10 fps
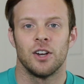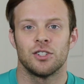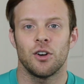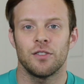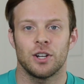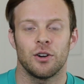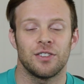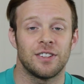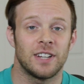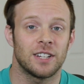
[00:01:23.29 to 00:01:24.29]
So over the
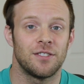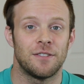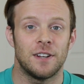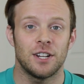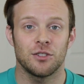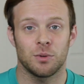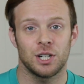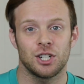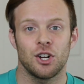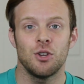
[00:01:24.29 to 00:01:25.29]
course of these next few videos,
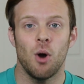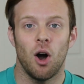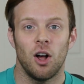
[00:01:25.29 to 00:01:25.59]
we're gonna show you